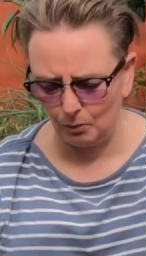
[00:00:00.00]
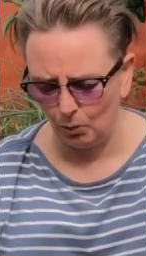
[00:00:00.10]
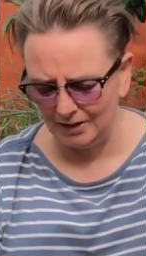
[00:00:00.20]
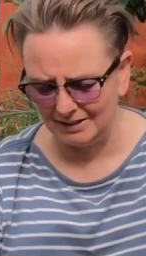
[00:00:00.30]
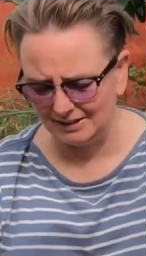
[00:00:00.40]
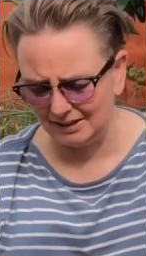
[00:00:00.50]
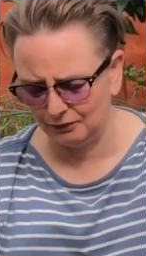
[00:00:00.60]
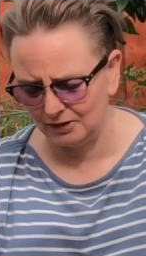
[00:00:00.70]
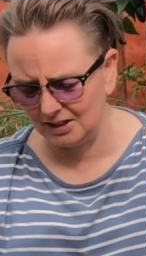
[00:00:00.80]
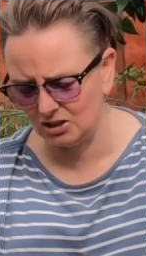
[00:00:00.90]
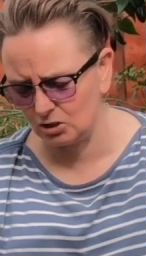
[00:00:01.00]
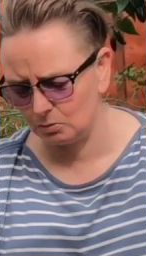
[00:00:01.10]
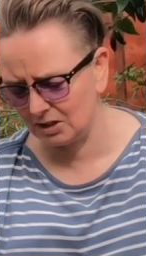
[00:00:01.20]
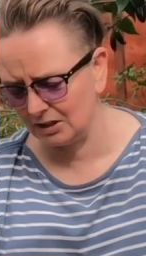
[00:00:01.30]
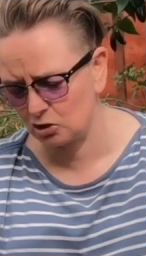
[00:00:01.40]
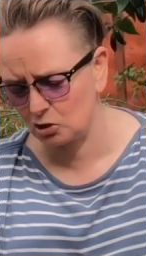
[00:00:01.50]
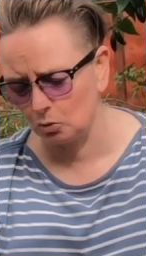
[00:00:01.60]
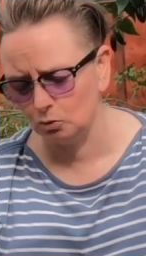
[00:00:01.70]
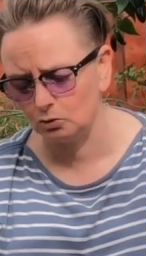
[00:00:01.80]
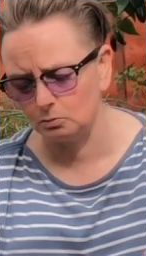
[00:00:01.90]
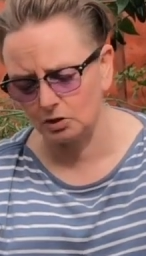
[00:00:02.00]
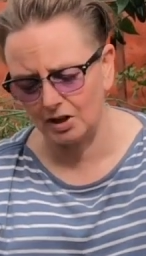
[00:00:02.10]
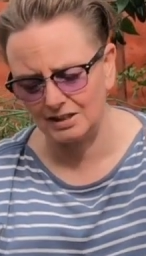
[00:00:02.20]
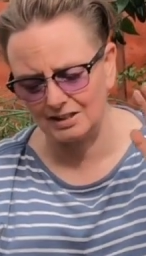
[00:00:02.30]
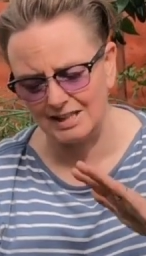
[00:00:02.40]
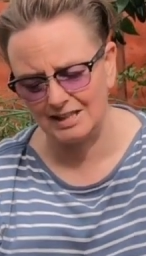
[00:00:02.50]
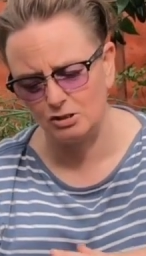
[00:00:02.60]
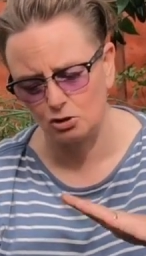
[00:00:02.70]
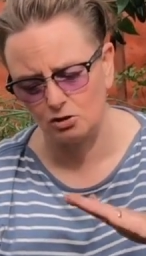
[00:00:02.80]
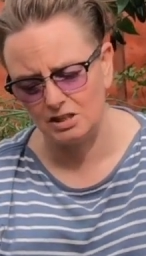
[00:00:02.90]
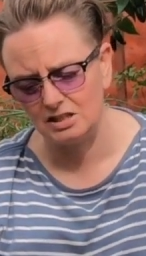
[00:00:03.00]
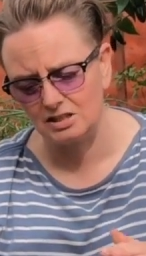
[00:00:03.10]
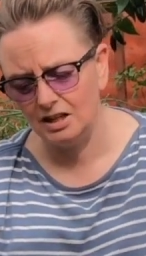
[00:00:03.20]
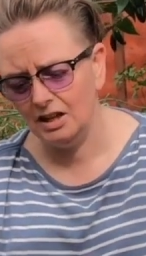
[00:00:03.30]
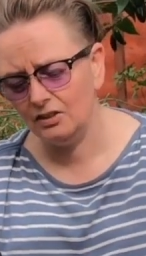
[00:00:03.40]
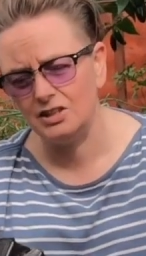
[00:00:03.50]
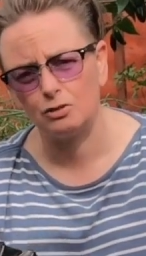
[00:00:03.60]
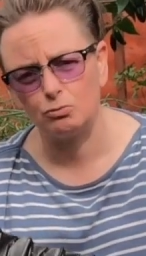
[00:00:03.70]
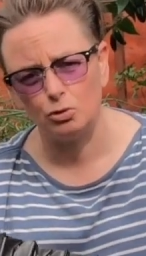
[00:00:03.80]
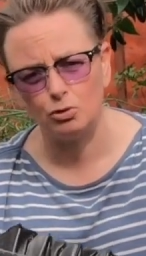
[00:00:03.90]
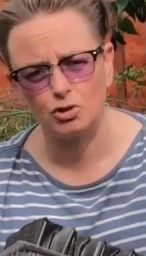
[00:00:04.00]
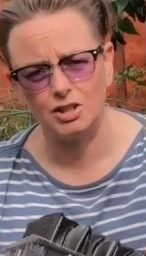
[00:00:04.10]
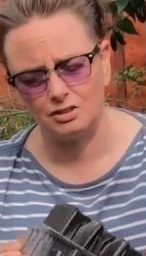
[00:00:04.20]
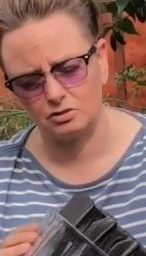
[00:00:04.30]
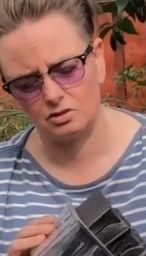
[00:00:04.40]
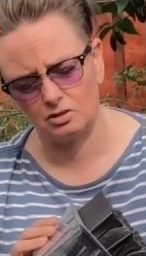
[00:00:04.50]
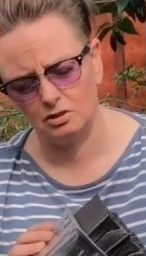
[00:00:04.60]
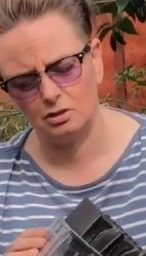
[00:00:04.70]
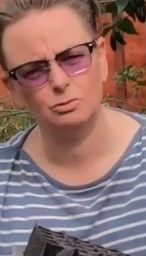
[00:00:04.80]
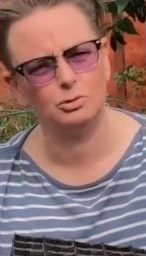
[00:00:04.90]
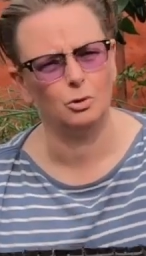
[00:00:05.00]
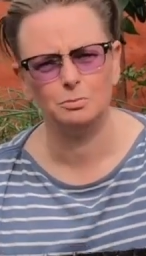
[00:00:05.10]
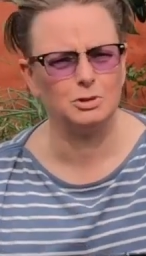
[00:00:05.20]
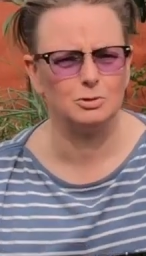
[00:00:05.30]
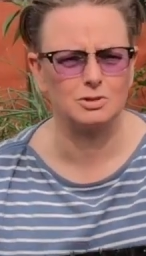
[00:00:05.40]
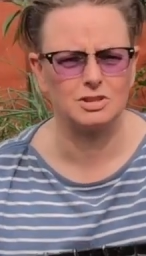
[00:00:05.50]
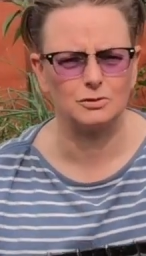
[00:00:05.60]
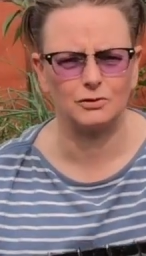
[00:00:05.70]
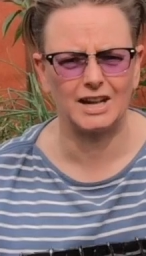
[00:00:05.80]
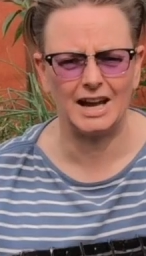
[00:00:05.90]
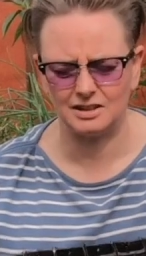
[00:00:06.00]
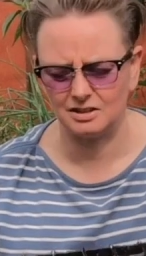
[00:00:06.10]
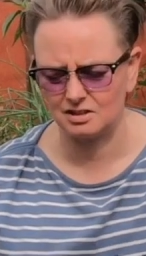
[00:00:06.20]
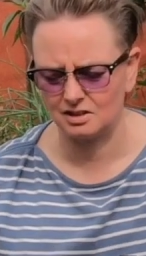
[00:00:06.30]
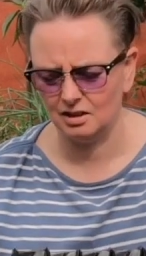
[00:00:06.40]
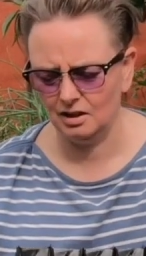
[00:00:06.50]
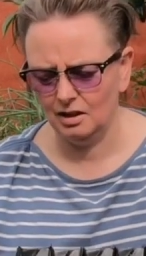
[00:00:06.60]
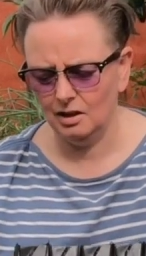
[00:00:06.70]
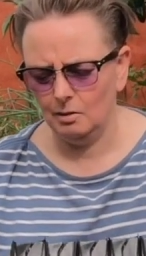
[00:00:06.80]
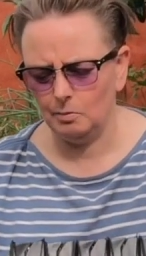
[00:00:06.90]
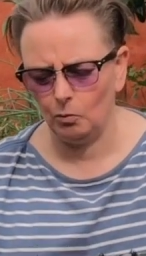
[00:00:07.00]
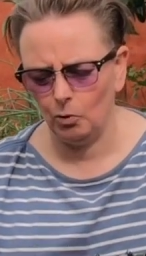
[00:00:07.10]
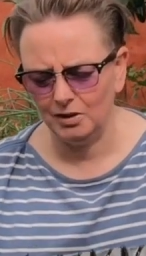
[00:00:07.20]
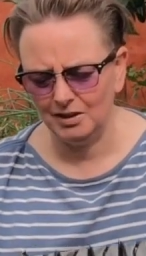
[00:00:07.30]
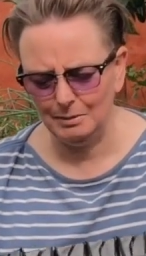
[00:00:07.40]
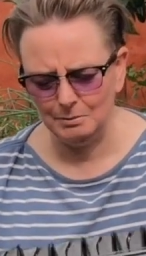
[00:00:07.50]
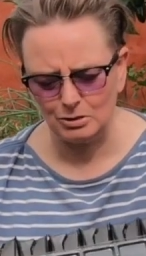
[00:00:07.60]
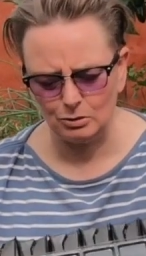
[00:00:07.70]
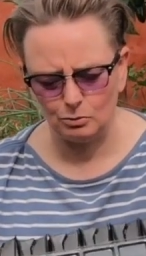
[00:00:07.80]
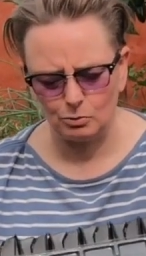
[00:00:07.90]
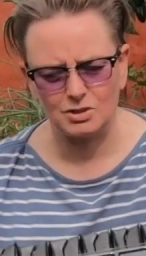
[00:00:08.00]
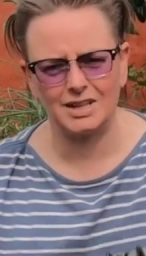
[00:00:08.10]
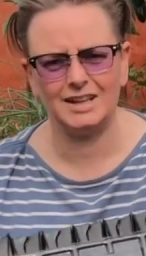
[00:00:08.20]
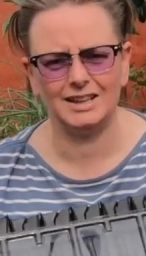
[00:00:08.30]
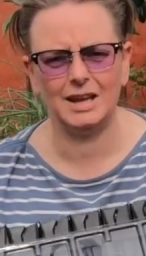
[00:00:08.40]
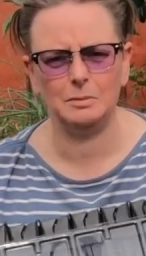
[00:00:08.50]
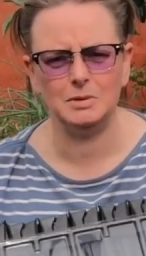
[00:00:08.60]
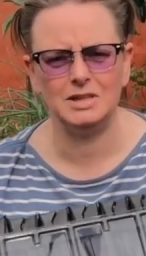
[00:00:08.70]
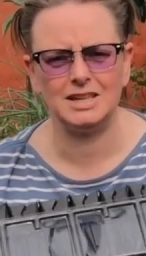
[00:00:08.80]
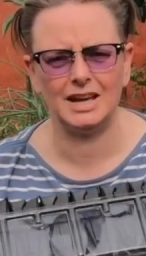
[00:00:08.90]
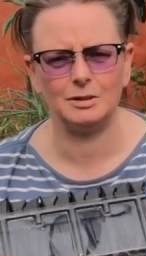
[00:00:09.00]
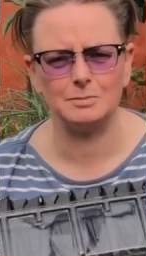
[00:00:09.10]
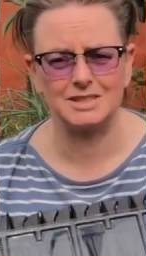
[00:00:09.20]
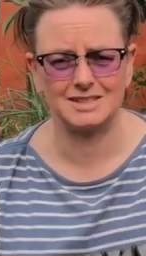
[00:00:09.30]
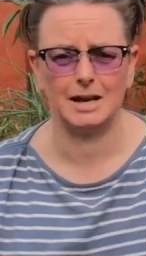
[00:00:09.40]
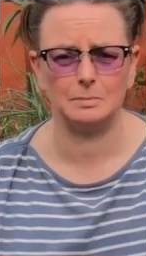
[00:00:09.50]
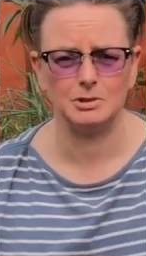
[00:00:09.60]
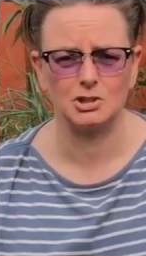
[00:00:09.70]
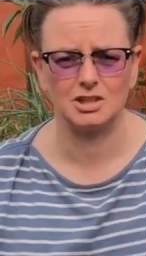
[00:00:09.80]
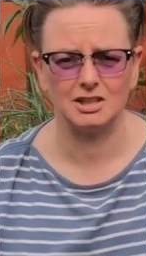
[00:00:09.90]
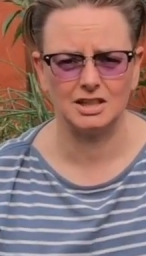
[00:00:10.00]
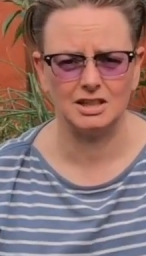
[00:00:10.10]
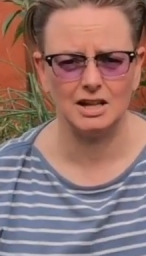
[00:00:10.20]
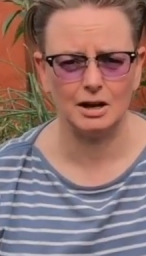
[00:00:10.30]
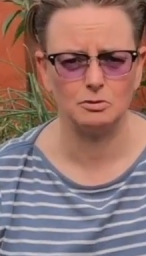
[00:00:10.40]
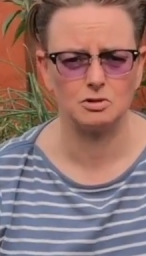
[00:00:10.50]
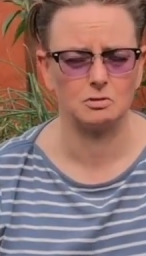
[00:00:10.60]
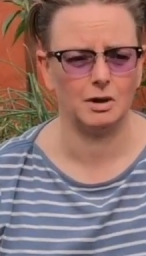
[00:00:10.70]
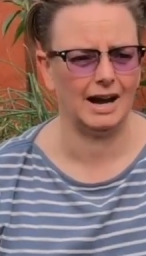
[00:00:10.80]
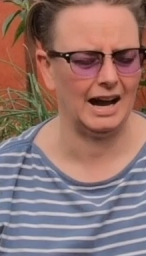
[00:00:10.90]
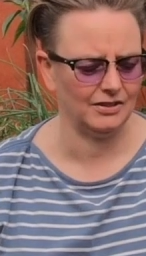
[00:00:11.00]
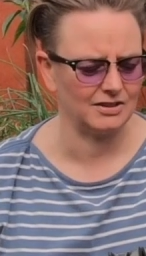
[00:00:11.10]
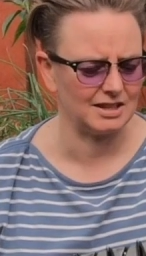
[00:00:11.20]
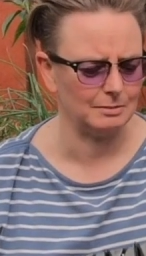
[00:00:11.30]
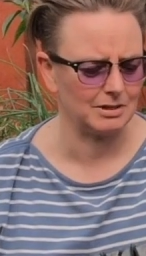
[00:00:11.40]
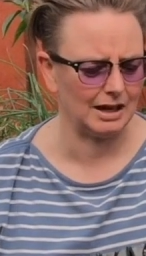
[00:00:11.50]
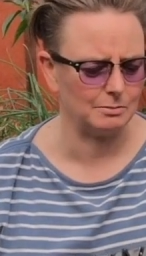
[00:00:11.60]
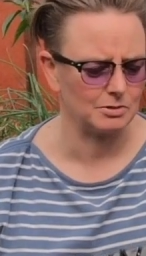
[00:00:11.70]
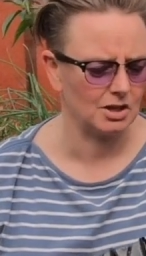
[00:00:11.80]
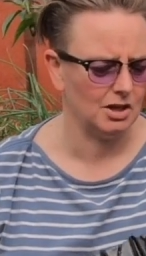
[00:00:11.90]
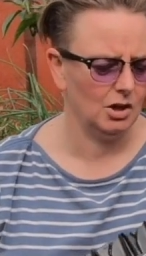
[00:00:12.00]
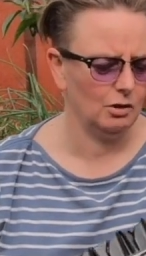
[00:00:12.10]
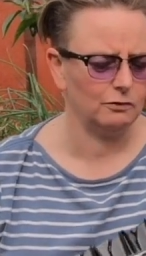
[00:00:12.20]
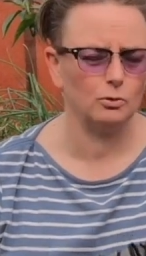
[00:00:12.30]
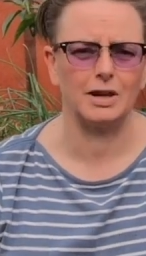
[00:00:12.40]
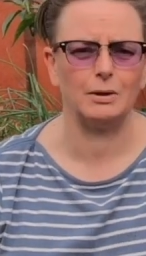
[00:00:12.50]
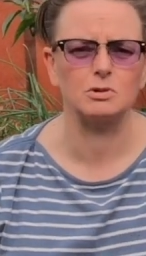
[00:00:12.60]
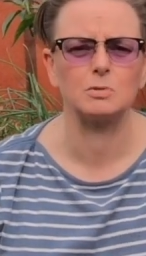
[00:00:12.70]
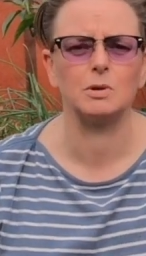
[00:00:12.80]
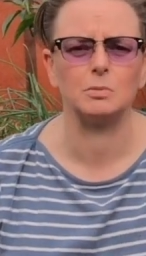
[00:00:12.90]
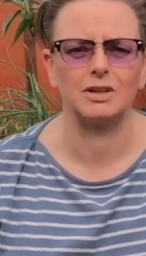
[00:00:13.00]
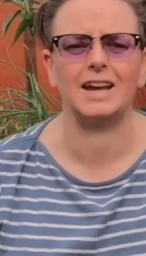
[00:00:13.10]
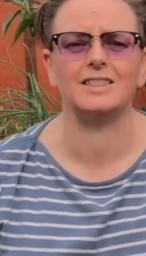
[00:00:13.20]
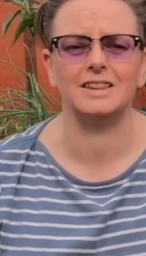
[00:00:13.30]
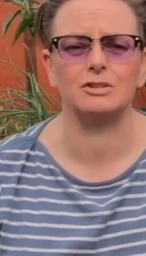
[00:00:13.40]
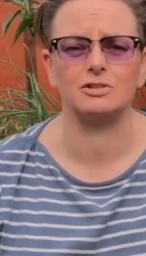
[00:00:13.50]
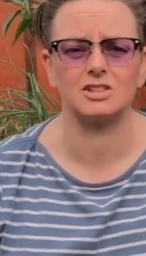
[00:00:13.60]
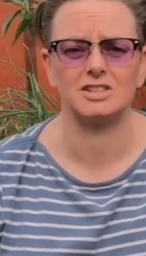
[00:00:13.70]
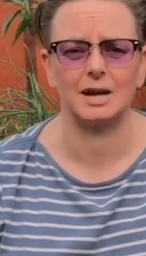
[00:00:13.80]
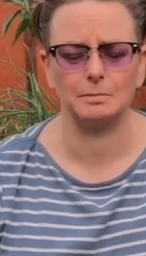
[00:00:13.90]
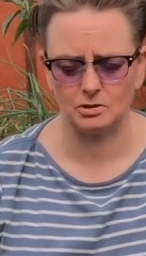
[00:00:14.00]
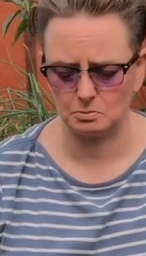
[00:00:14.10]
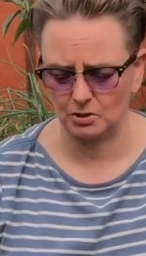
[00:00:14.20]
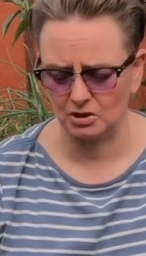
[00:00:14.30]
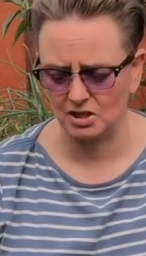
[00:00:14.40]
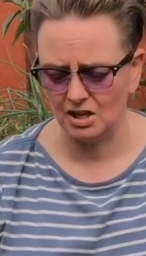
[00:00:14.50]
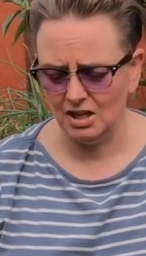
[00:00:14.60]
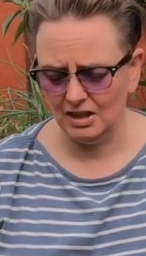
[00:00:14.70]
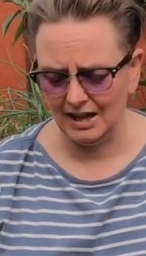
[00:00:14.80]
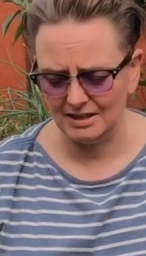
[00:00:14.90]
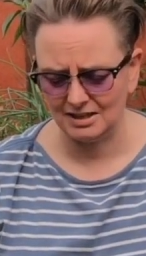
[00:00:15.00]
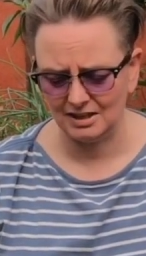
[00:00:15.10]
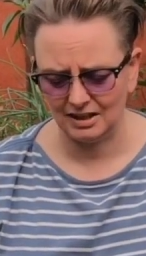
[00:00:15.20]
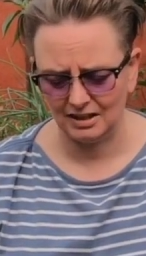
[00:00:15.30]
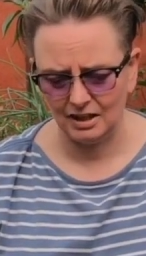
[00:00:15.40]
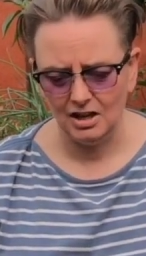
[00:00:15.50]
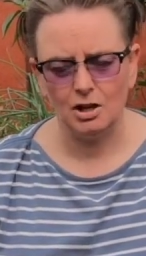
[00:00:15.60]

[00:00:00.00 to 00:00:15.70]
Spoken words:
what I did different this year was I sowed them directly into these. These are root trainers. You don't normally use these for carrots. But what it let me do was it let me get them established in the greenhouse at the same time as folk elsewhere were getting theirs established, because that's the thing.